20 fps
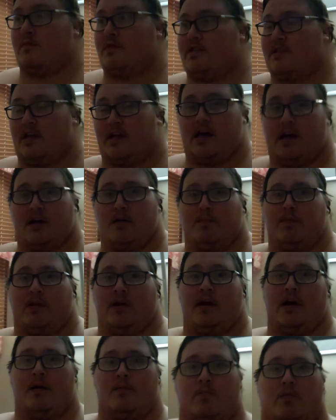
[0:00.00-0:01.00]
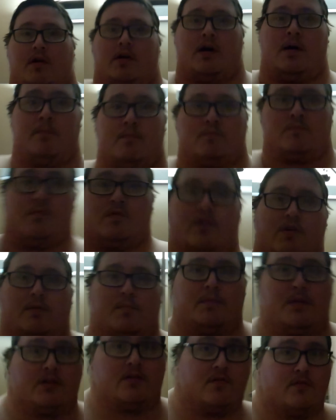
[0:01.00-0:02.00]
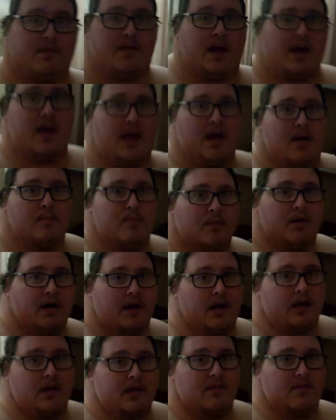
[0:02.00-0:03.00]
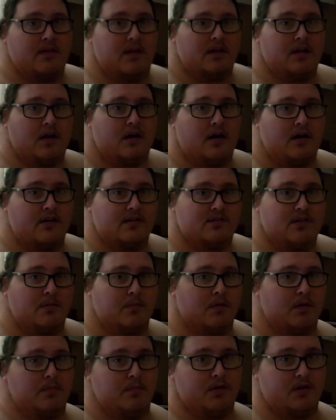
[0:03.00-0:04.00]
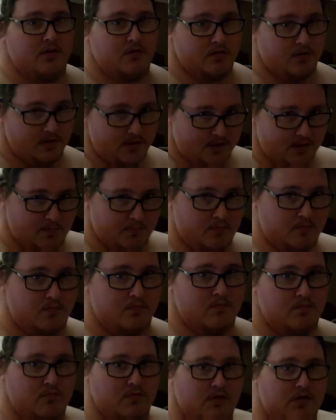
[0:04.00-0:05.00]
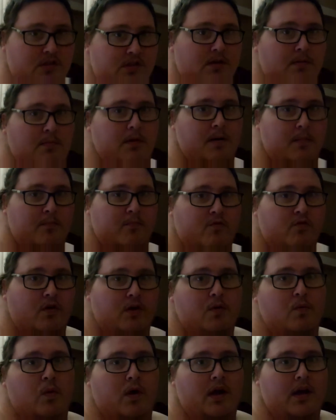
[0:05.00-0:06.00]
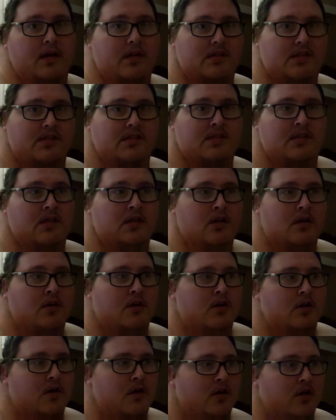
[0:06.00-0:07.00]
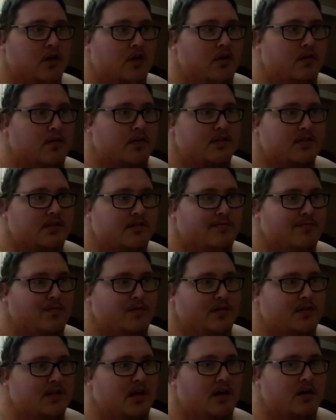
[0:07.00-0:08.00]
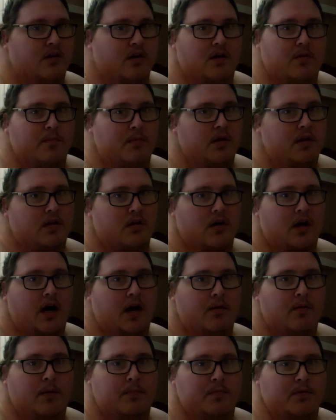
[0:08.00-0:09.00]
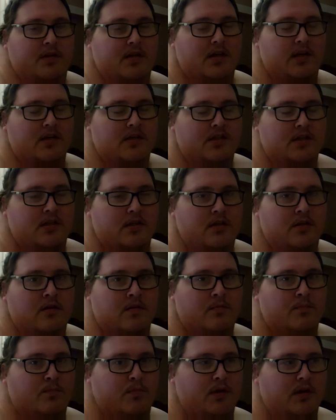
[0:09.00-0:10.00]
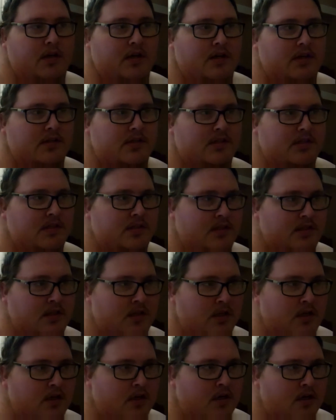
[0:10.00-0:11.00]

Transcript: set out a plan where I'm going to be doing that hand bike, and then also I'm going to be doing some free weights. You know, it's all going to be high reputation, because